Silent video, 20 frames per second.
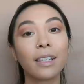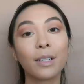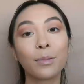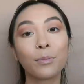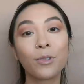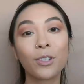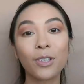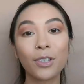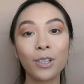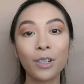then I'm
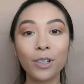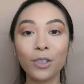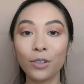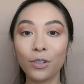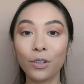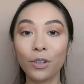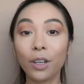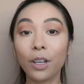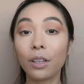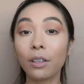just gonna
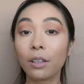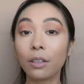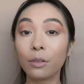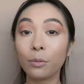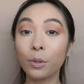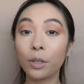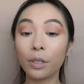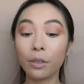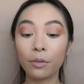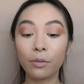do a little
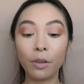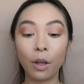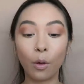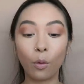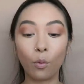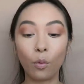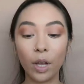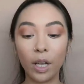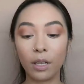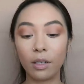bit of
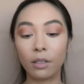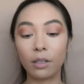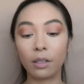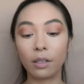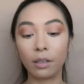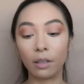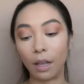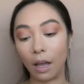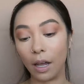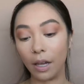winged
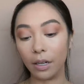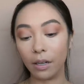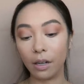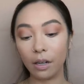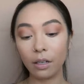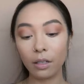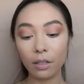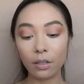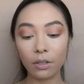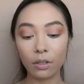
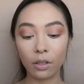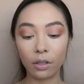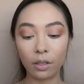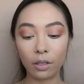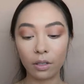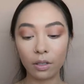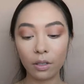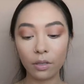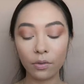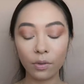liner. So
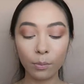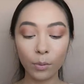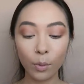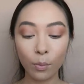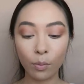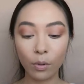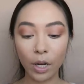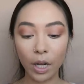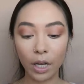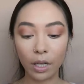this is from the
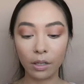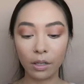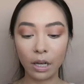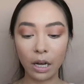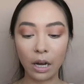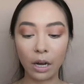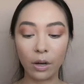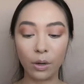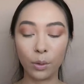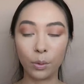brand
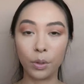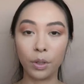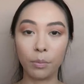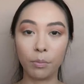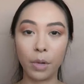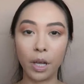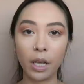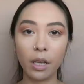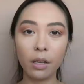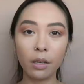Heroine
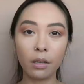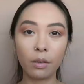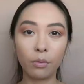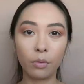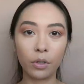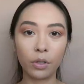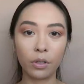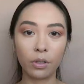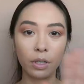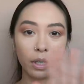Make,
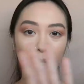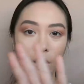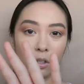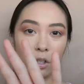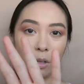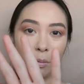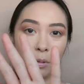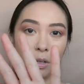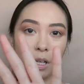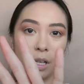which is like a
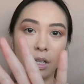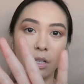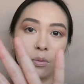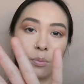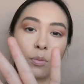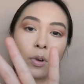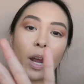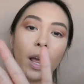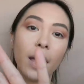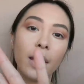Japanese
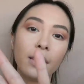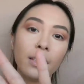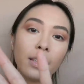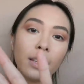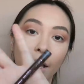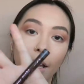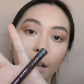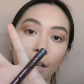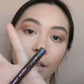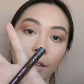brand.
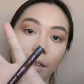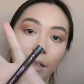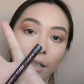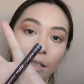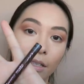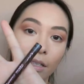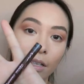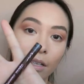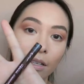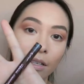And
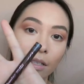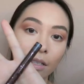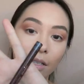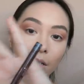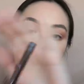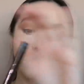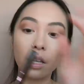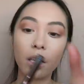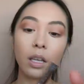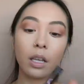this is
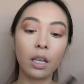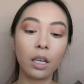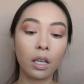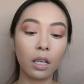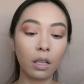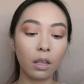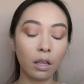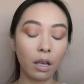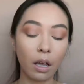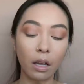
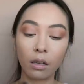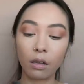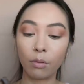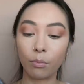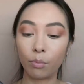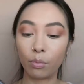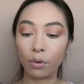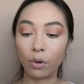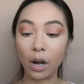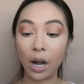the like
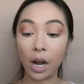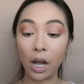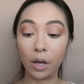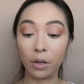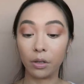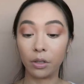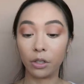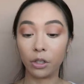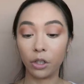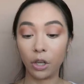
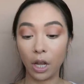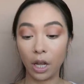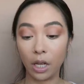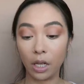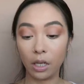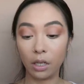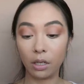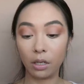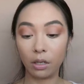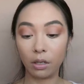brown
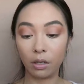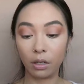shade,